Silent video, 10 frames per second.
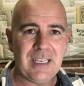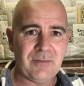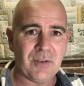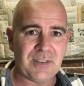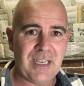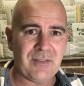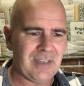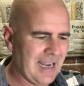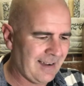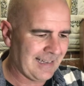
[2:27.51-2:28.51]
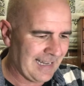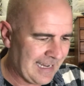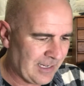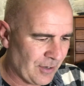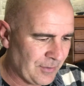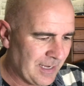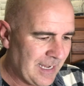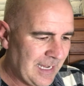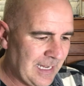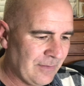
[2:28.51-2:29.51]
in verse 7, now get echoed
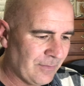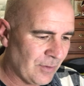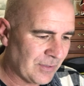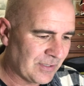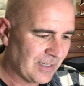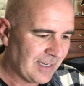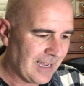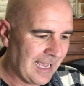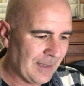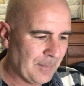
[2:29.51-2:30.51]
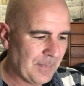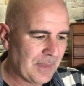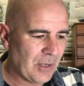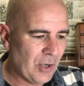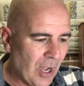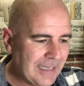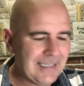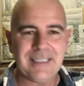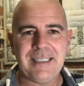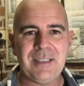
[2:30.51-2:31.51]
in verse
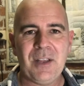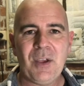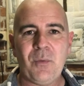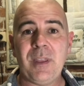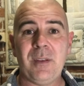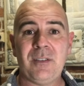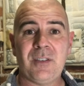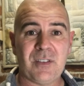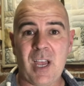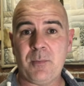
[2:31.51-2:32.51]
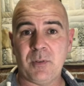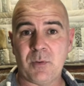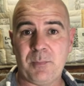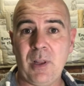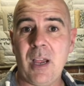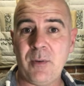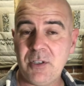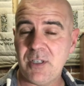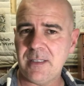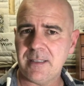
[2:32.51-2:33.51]
19, when the disciples reply, when
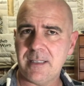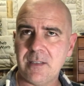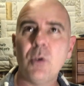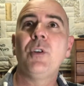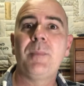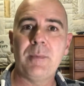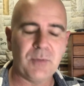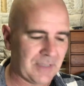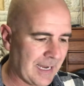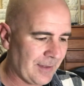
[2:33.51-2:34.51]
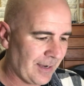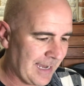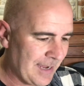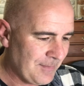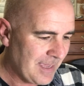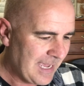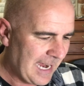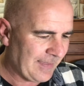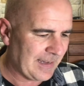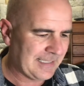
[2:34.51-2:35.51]
Jesus says, who do people say that I am?
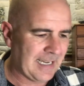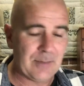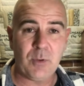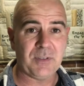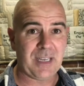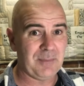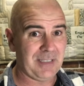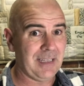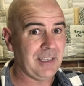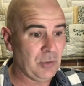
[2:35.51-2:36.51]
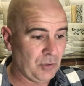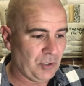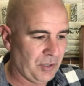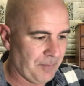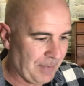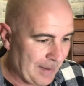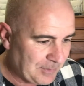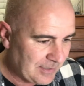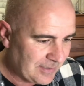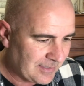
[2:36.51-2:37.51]
And they say, well, some say that you're John the
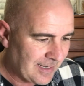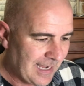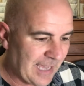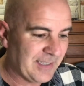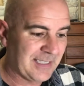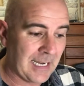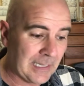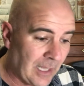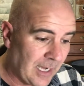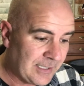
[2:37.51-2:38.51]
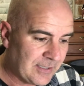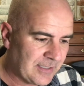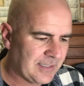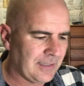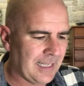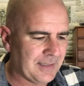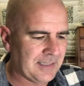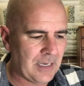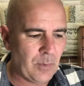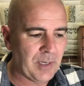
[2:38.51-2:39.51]
Baptist, others say Elijah, still others
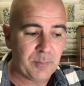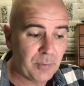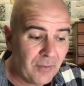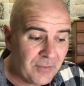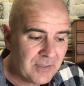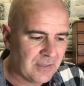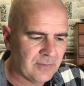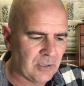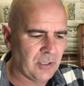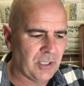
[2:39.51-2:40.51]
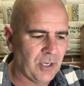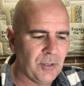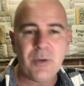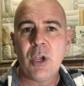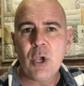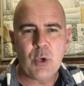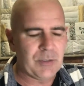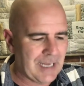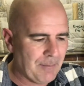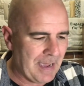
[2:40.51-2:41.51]
say one of the prophets of long ago
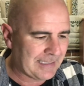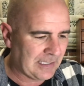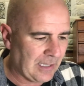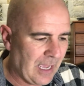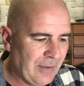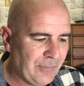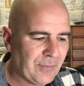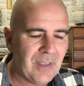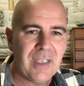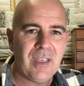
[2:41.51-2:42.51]
who's come back to life.